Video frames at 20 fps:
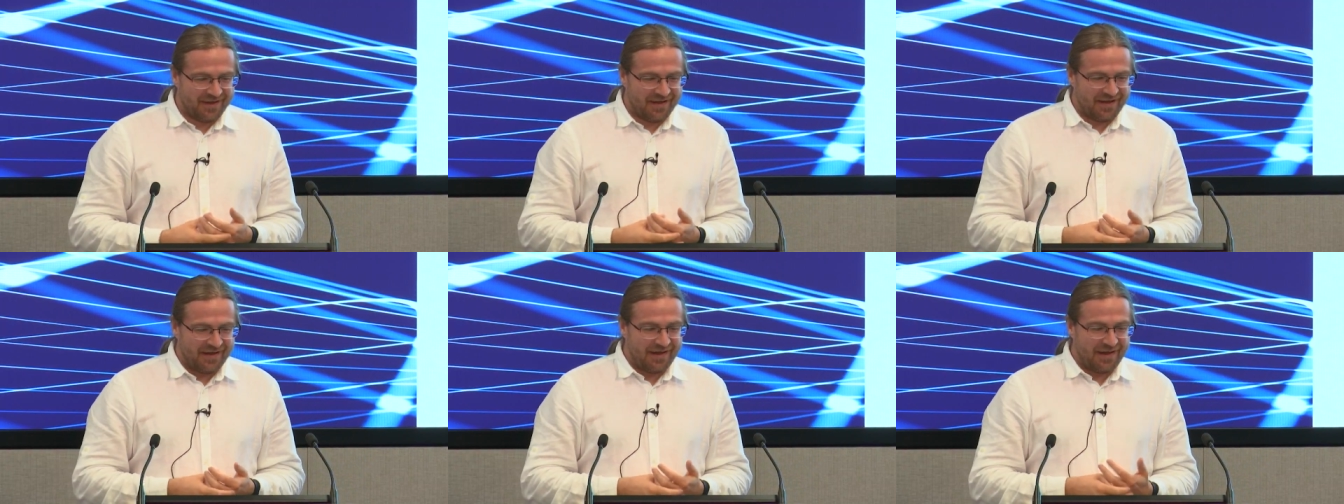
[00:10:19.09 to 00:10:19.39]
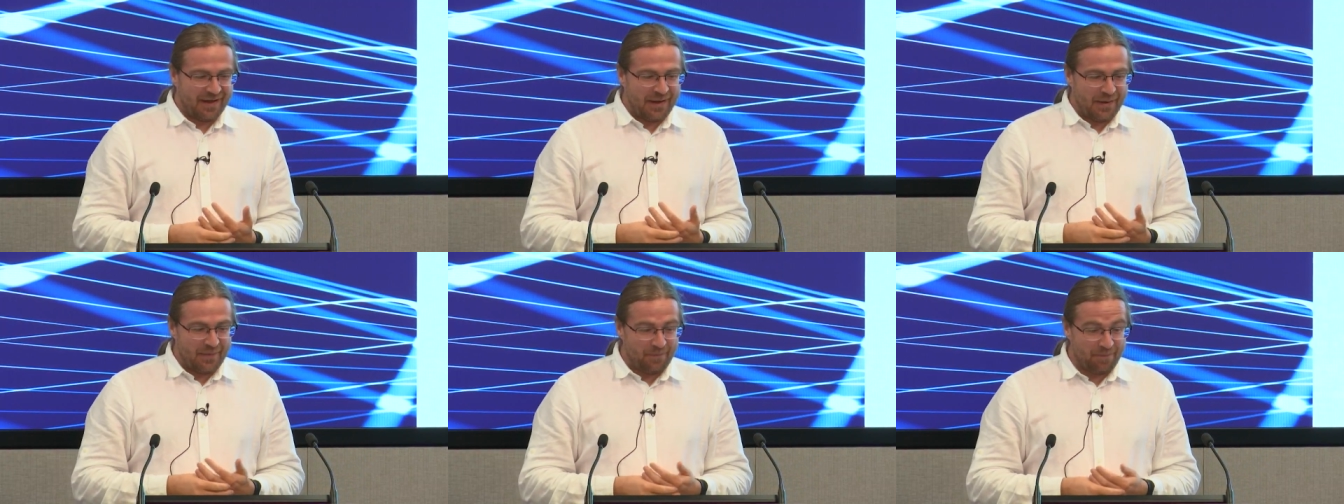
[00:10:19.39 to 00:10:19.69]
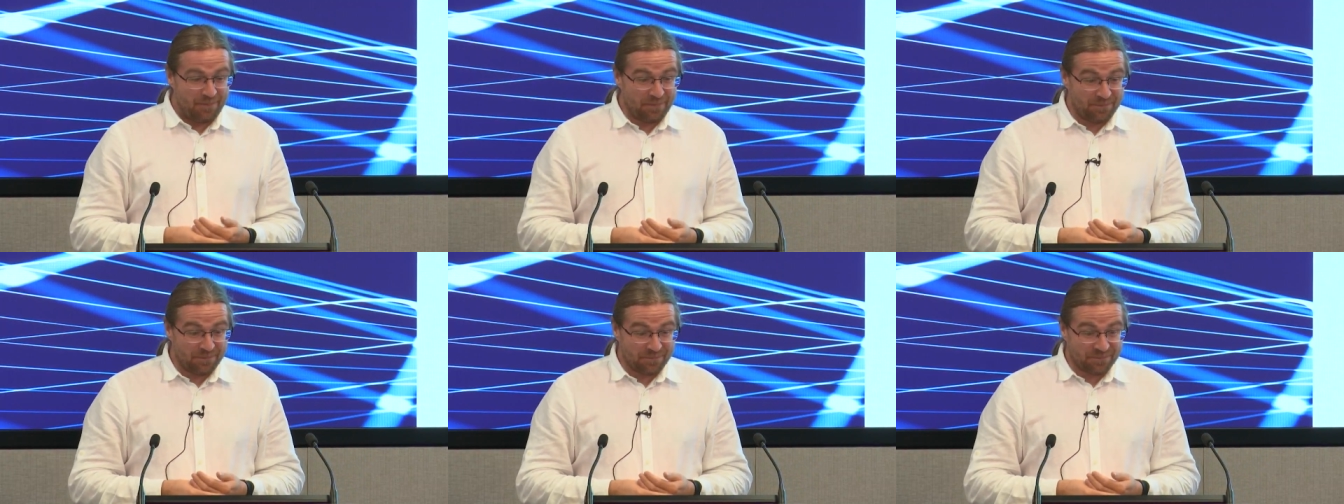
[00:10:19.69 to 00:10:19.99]

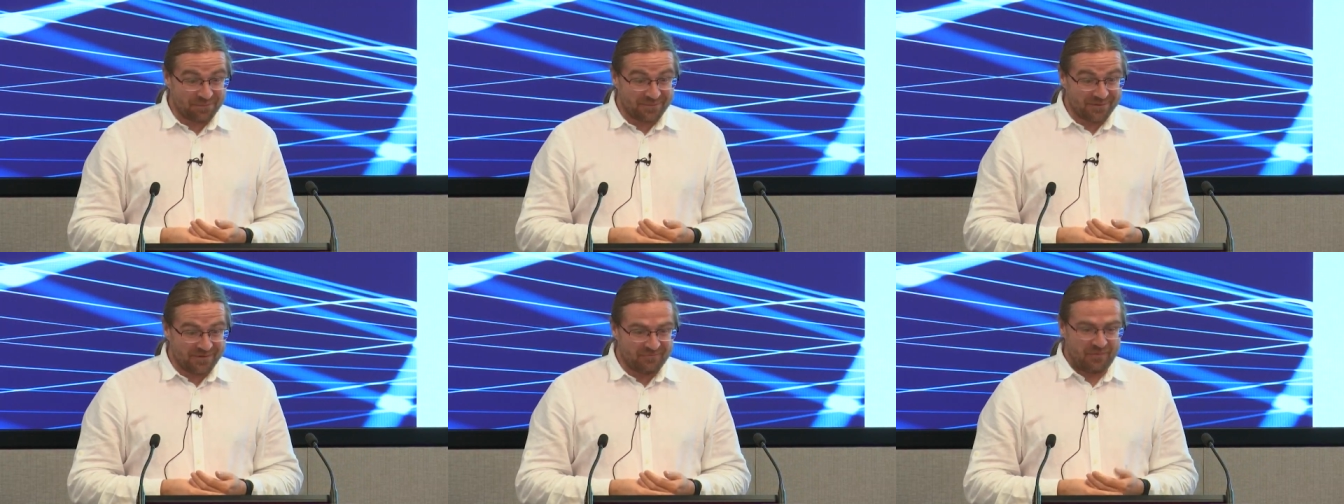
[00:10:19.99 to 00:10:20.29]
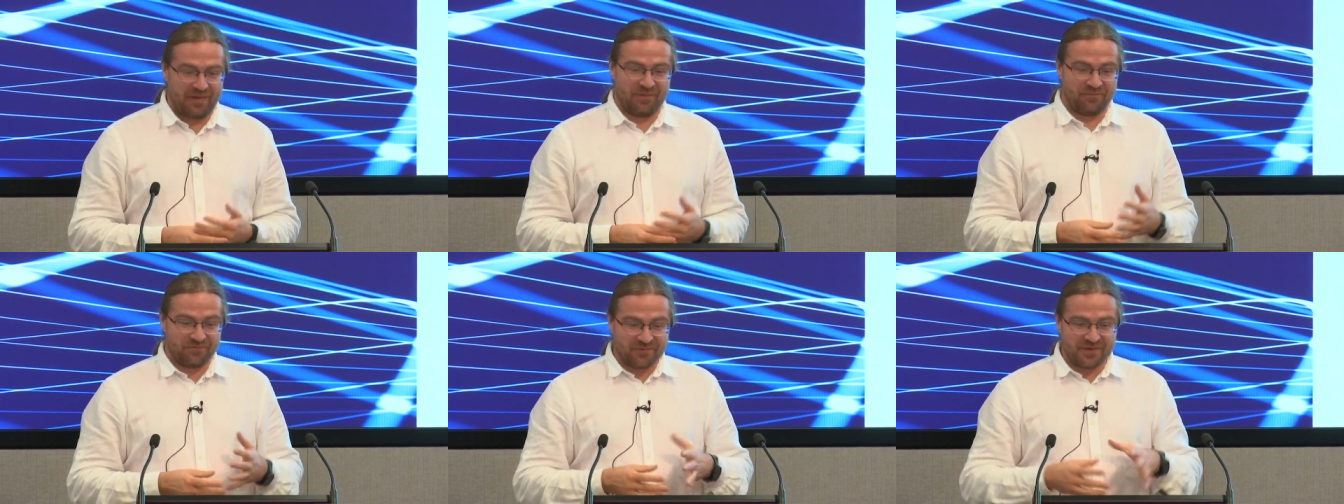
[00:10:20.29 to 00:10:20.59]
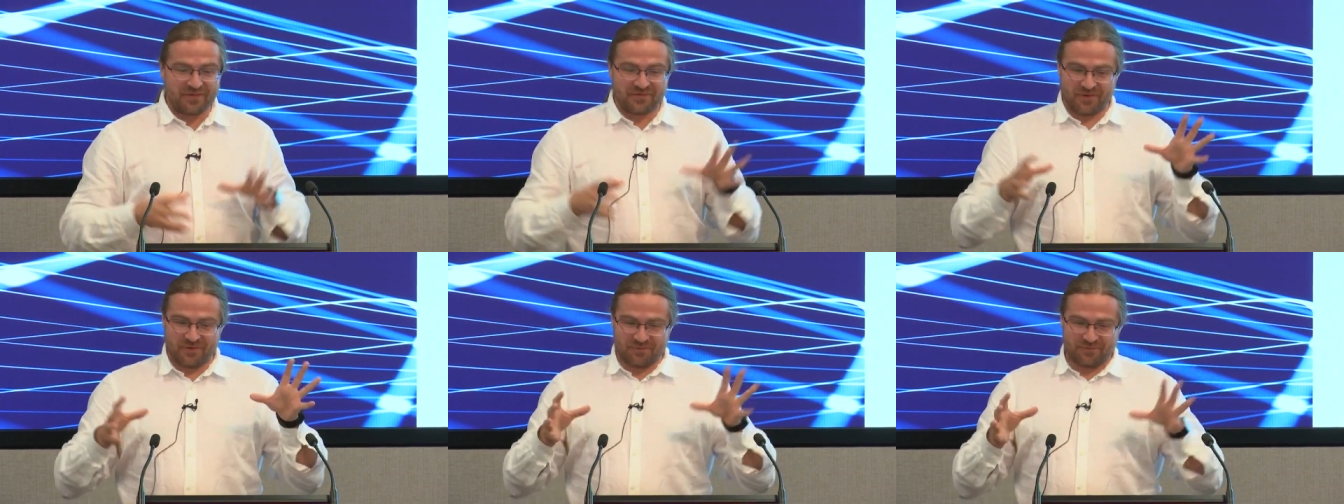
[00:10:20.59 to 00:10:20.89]
Um, well,
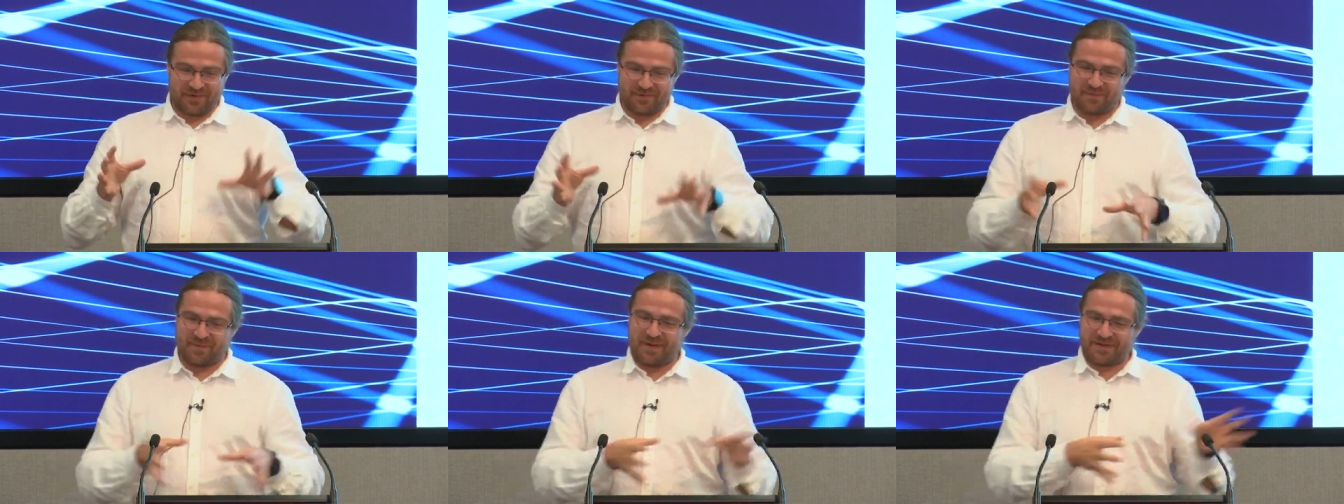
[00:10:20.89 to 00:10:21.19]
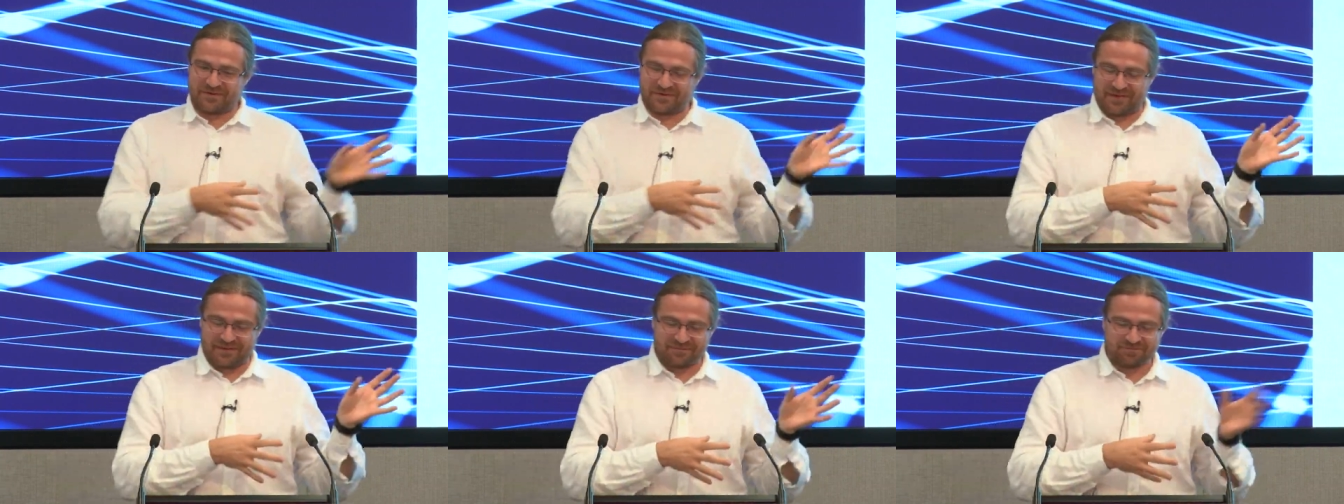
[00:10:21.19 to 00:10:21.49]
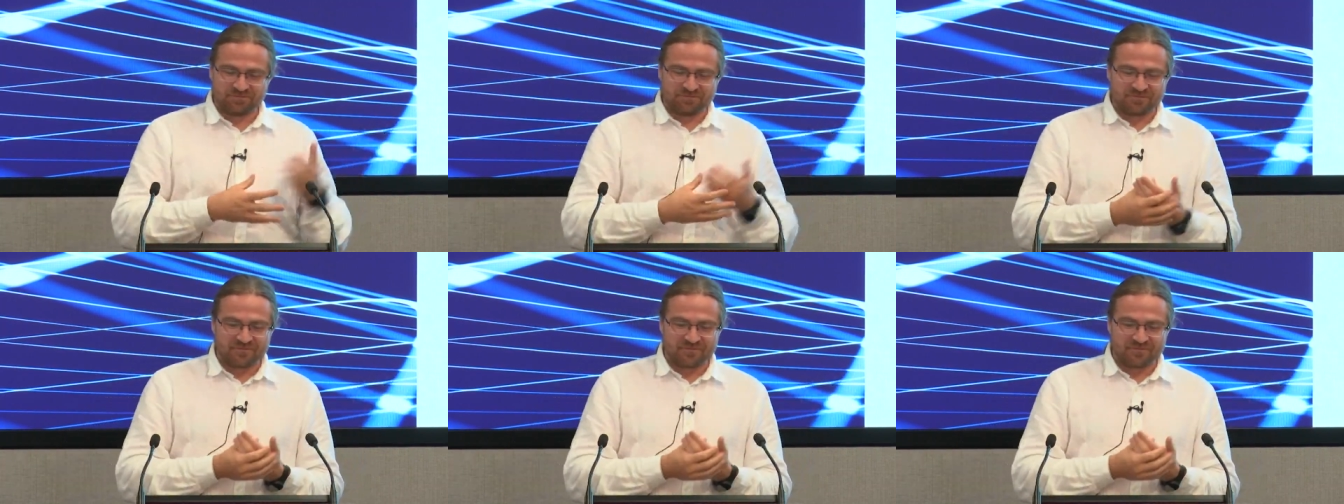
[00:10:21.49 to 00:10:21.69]
so coming back to that.